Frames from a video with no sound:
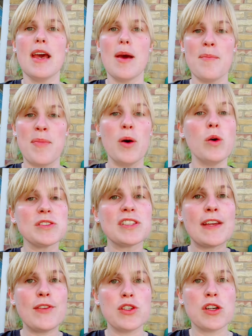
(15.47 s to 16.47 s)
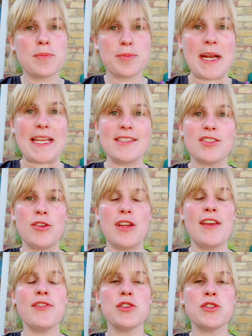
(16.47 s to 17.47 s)
But also give your dog breaks. So
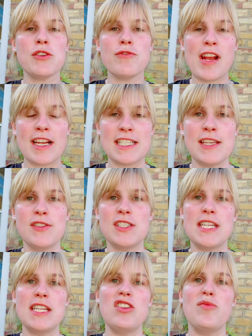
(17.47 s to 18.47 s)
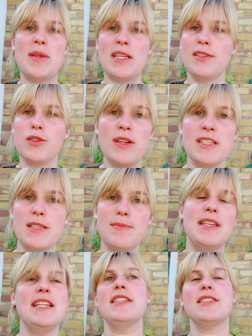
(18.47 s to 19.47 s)
if you're doing reactivity and you've been 20
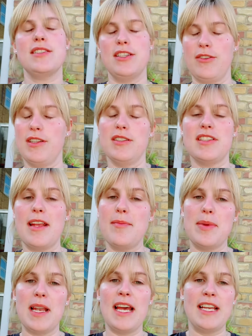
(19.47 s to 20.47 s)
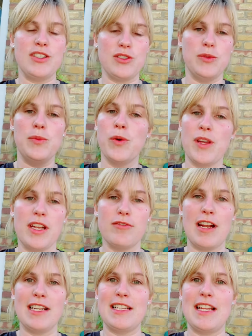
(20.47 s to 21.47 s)
minutes, in the same place or walking
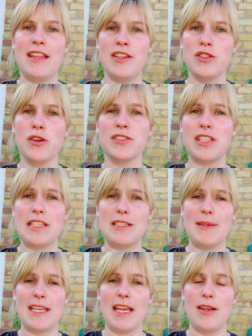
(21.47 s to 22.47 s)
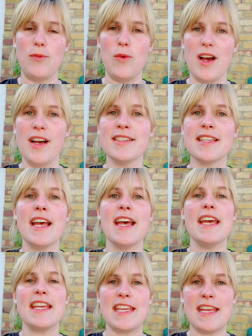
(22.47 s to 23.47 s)
around and the dog seems to be getting worse,
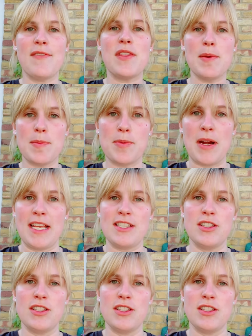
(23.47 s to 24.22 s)
give them a break.